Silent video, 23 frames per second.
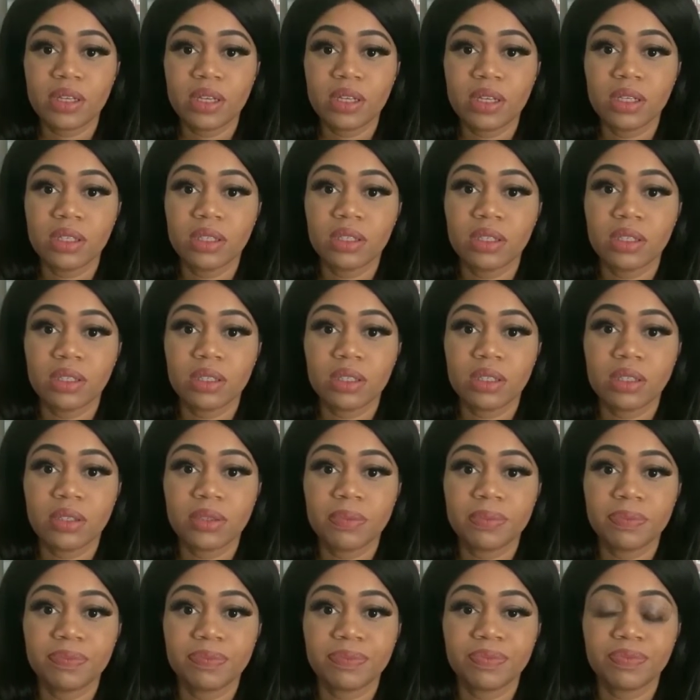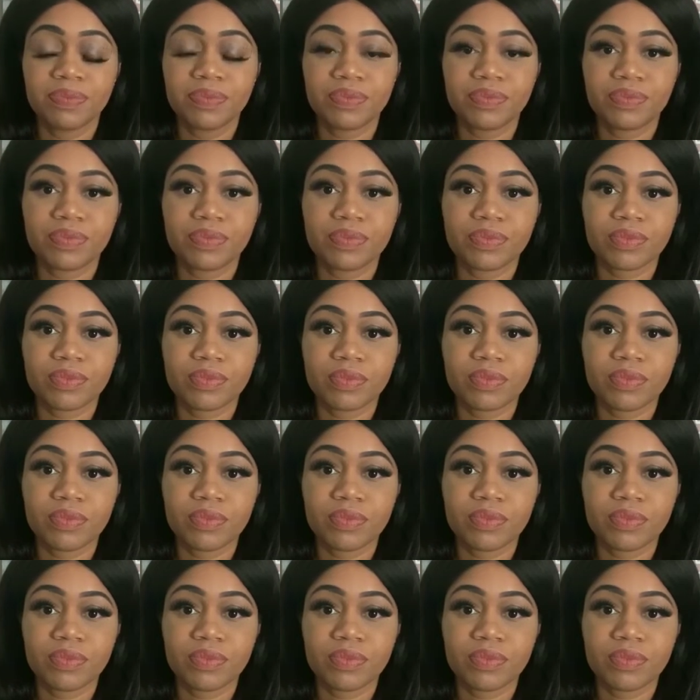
Nothing is said.